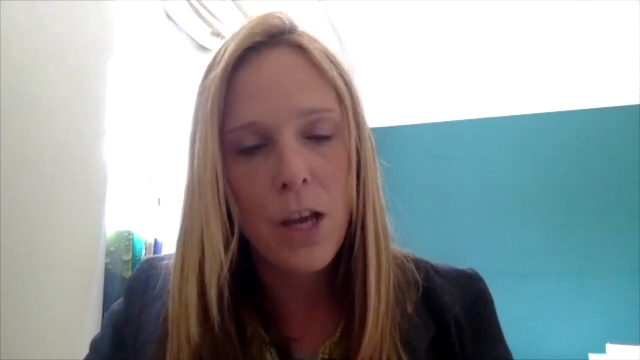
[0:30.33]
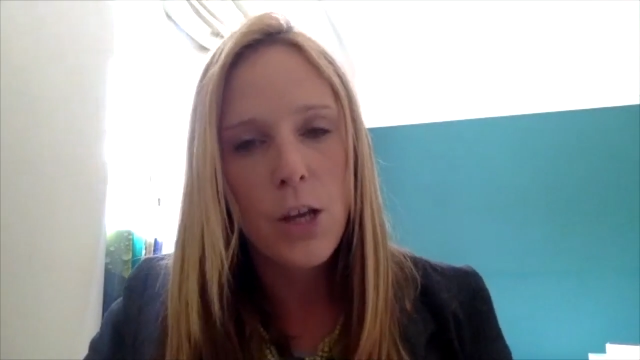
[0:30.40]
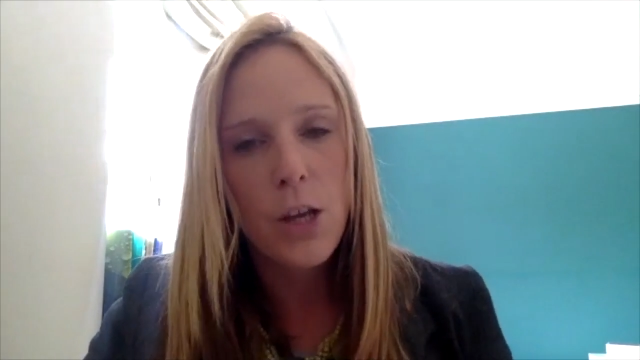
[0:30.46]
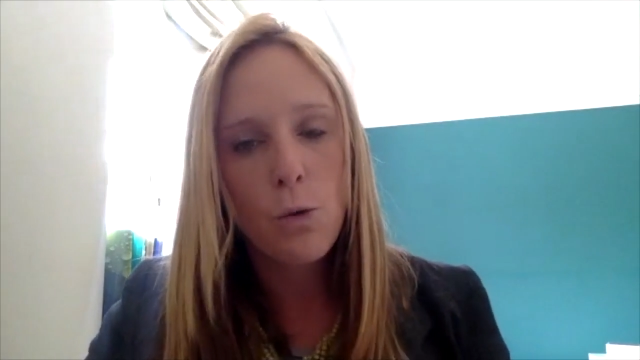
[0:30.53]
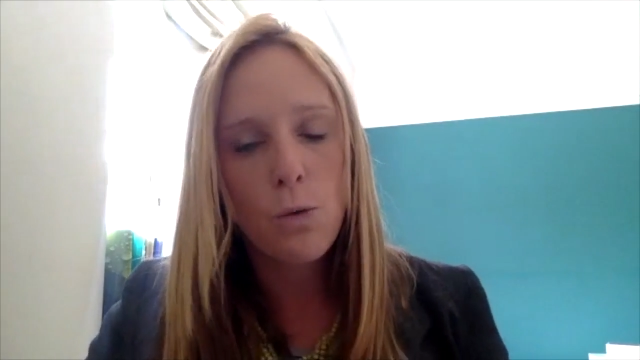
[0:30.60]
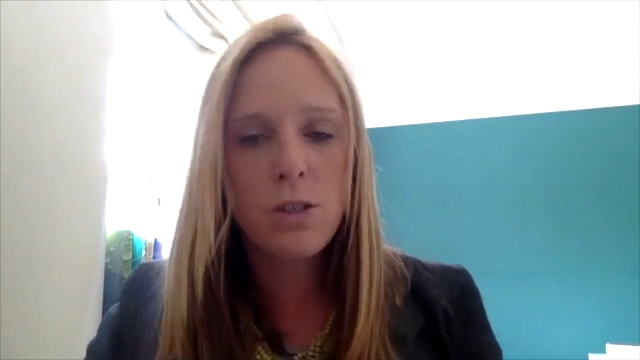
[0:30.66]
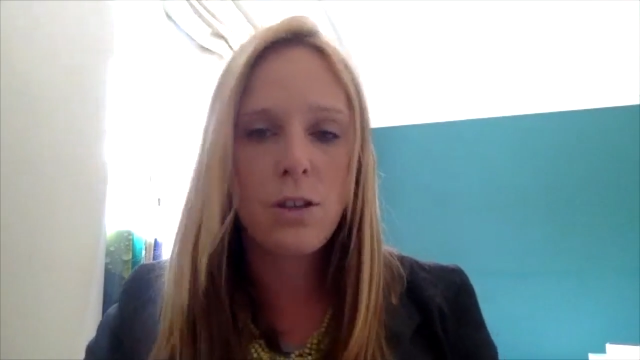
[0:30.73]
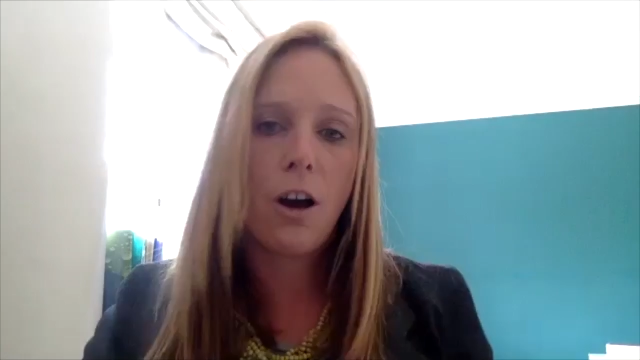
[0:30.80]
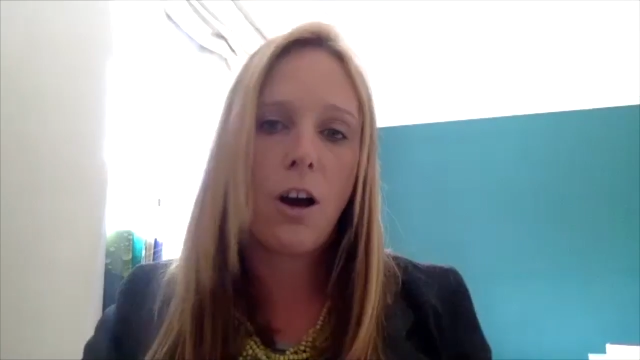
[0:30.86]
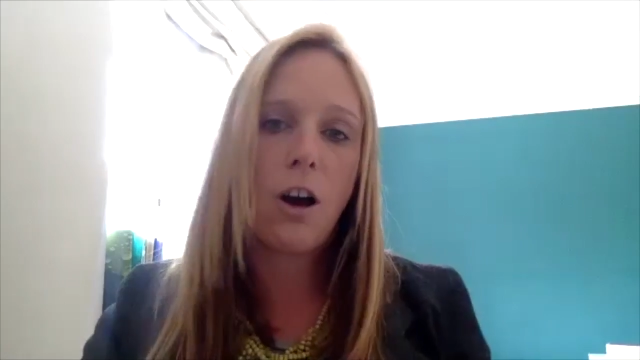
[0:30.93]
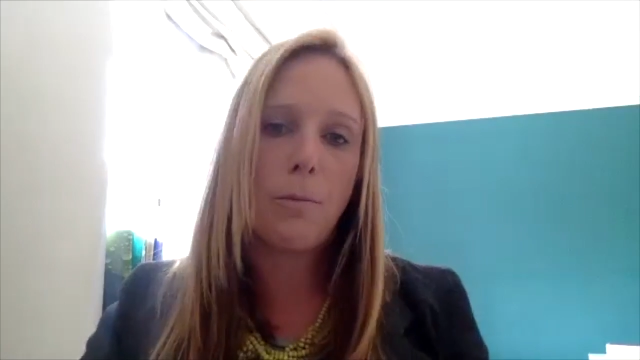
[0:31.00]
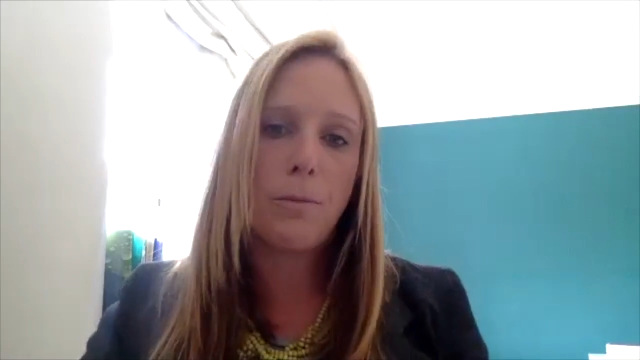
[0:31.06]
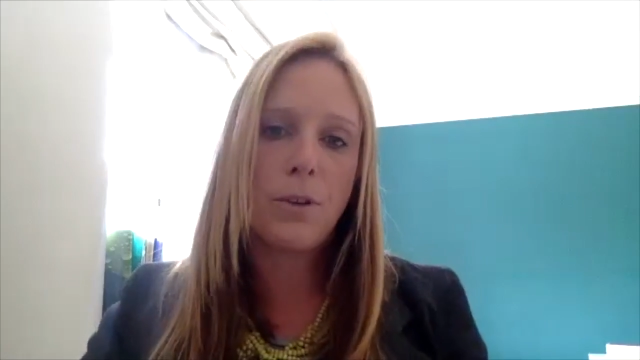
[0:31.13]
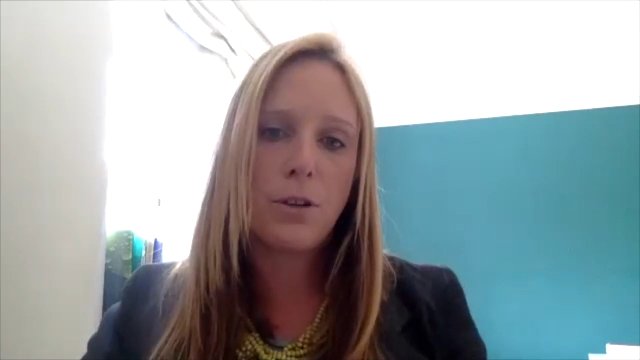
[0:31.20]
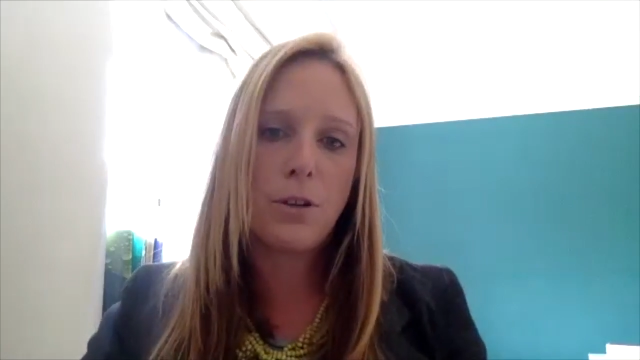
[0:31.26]
you'll start
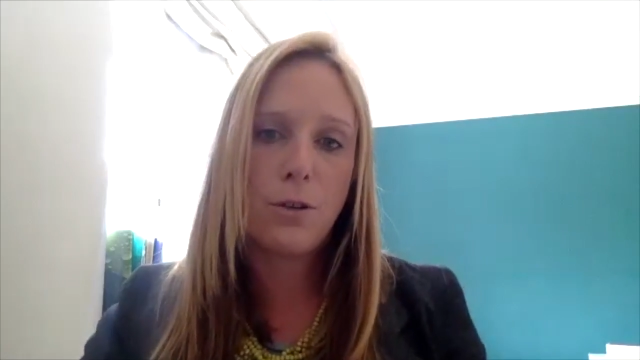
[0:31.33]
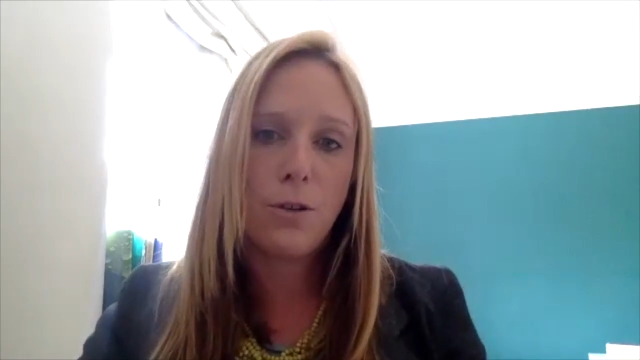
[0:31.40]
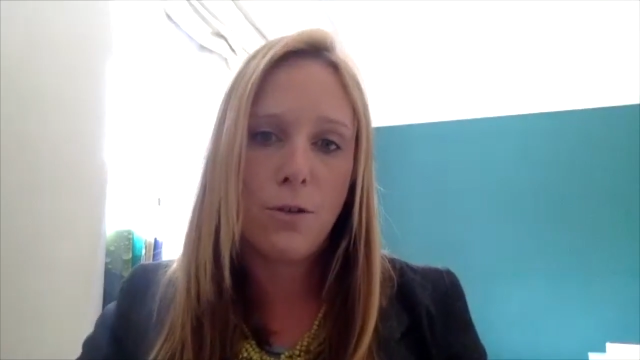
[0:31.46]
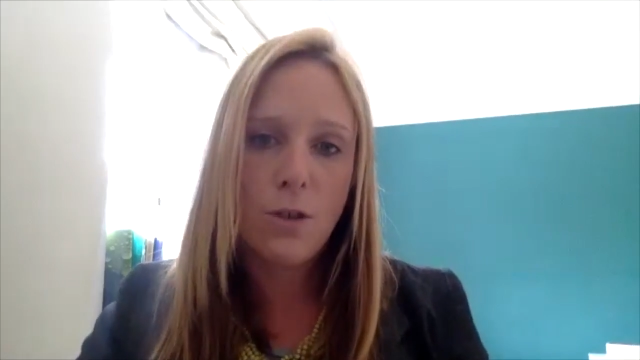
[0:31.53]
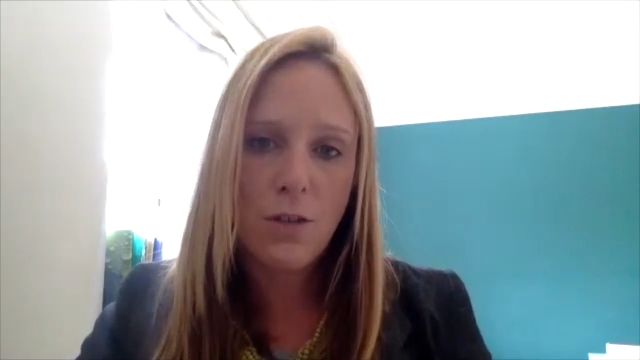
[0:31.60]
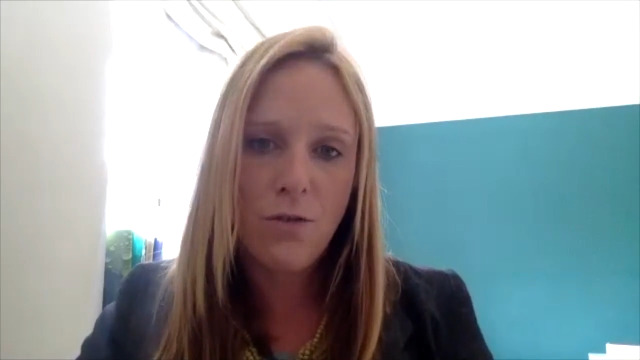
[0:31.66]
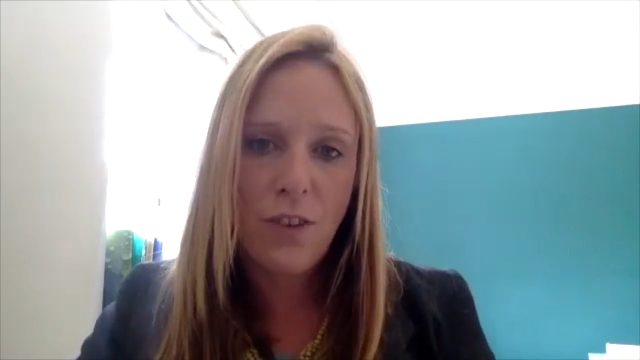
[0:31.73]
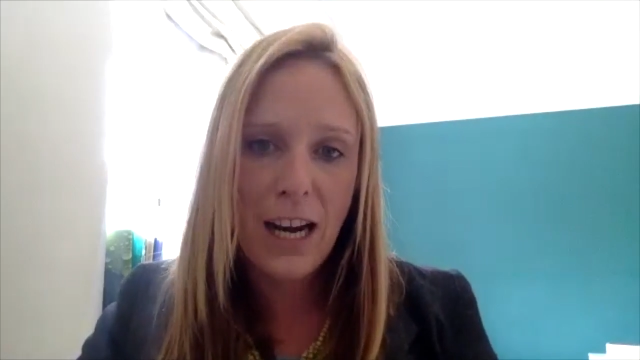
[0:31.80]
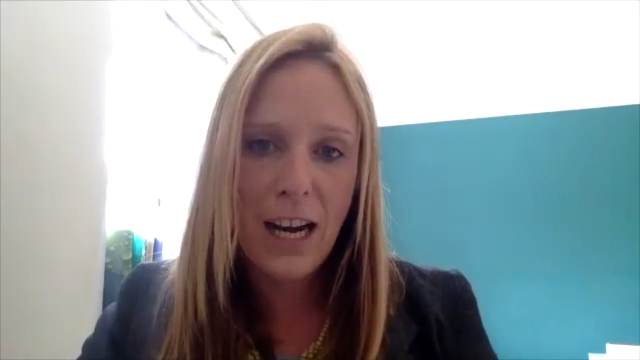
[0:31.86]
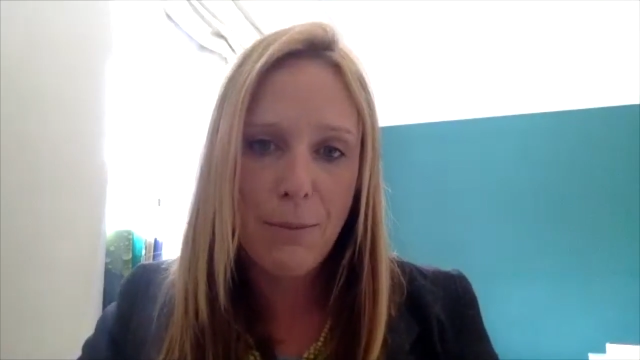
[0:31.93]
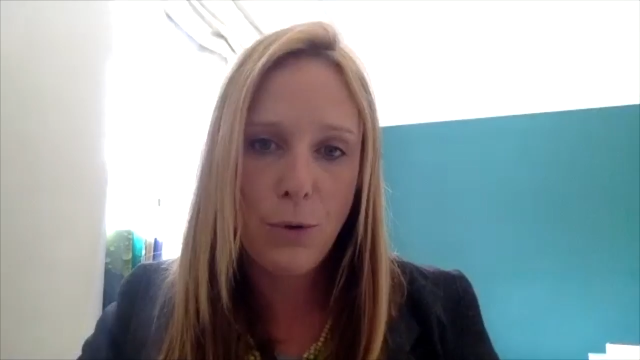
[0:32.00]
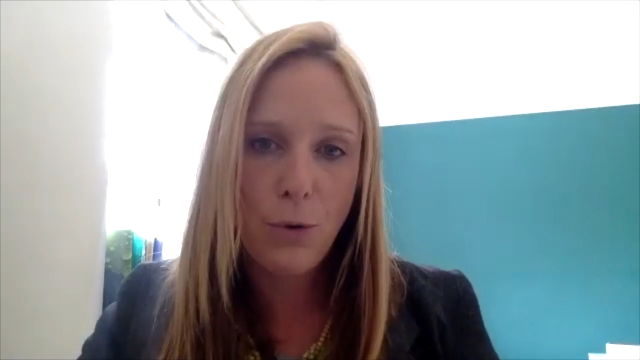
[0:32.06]
to develop